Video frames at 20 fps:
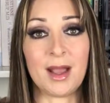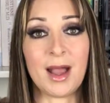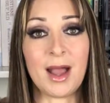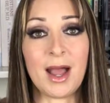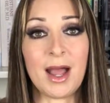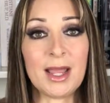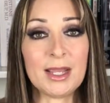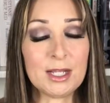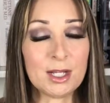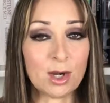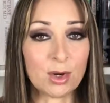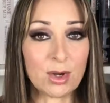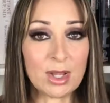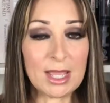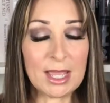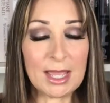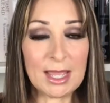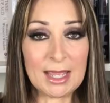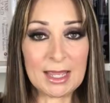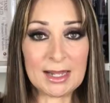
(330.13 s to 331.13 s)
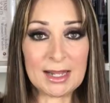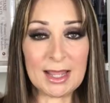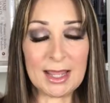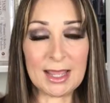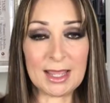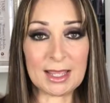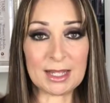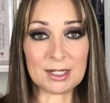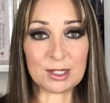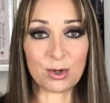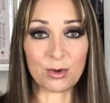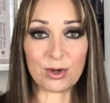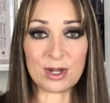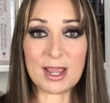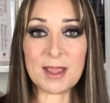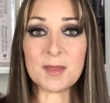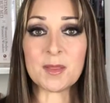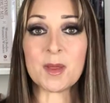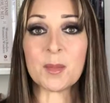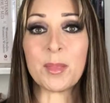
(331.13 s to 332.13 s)
I go ahead and
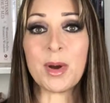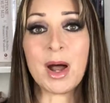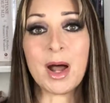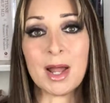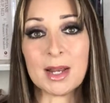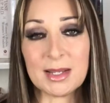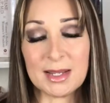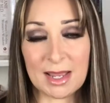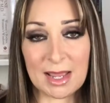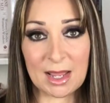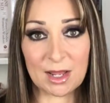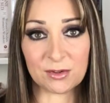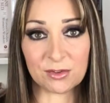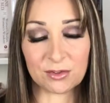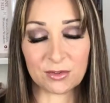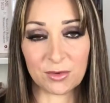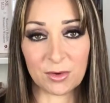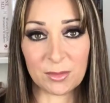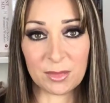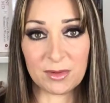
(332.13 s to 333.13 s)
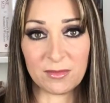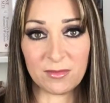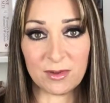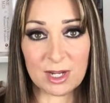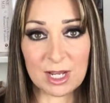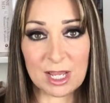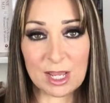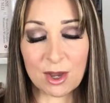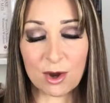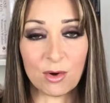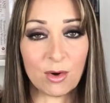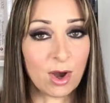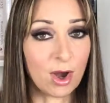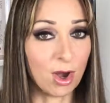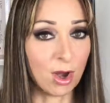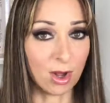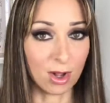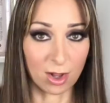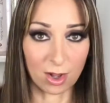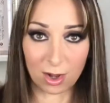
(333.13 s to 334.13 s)
create the podcast from the video
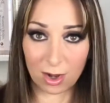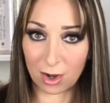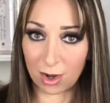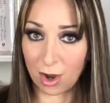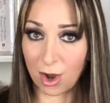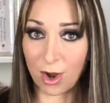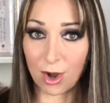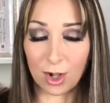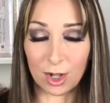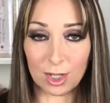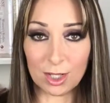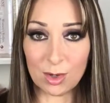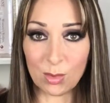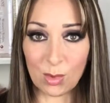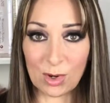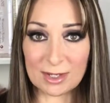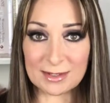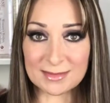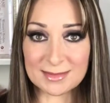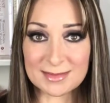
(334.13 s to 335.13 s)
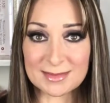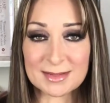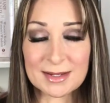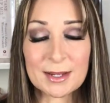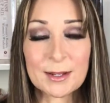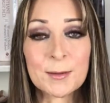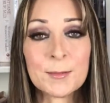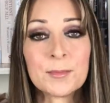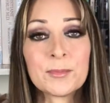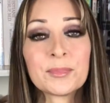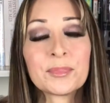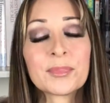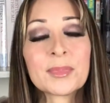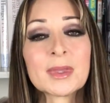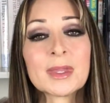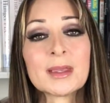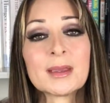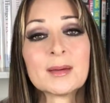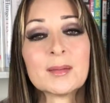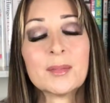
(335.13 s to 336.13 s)
all at once.
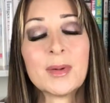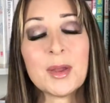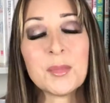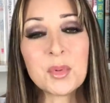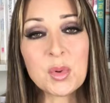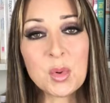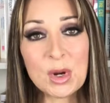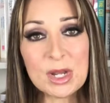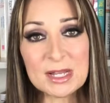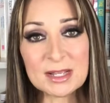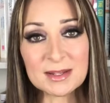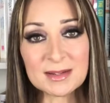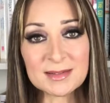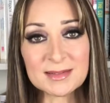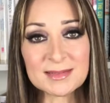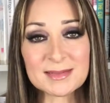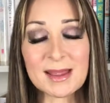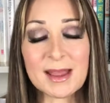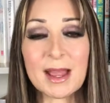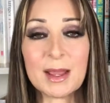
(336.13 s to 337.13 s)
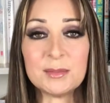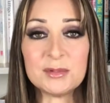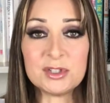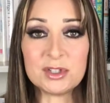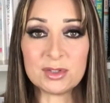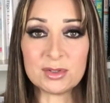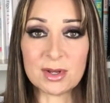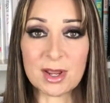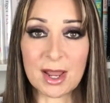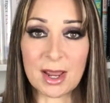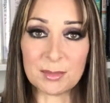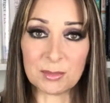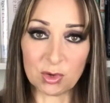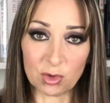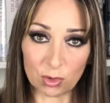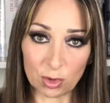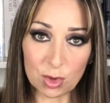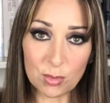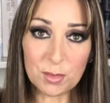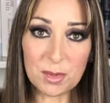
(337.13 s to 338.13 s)
My point is I'm
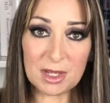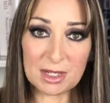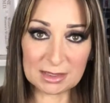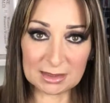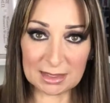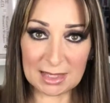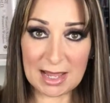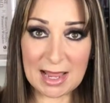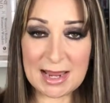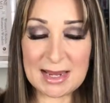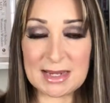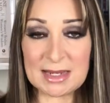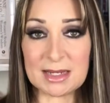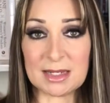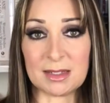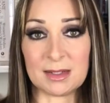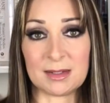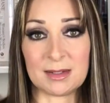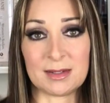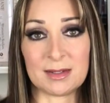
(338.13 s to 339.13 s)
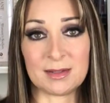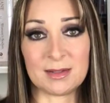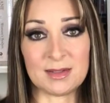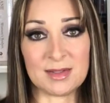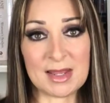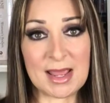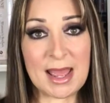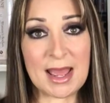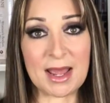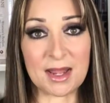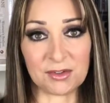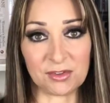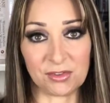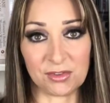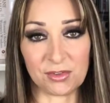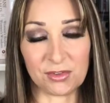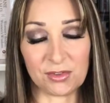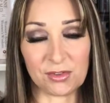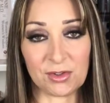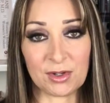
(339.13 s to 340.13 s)
grouping like
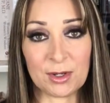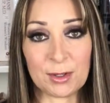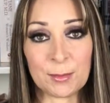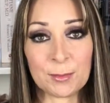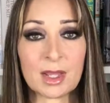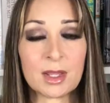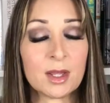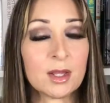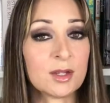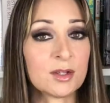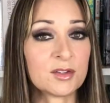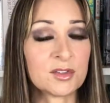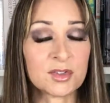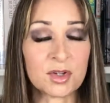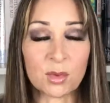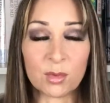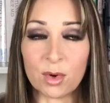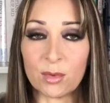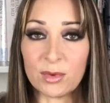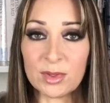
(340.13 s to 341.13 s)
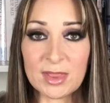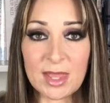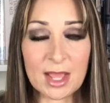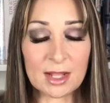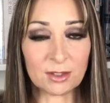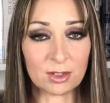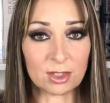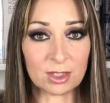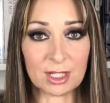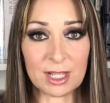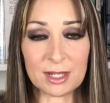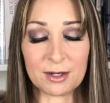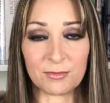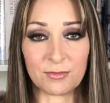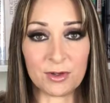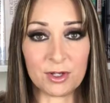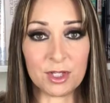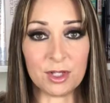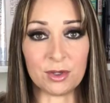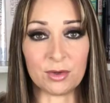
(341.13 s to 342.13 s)
tasks. So what would that look like
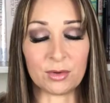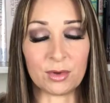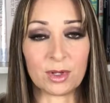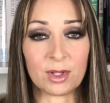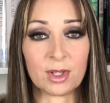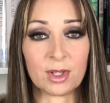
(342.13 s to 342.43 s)
for you?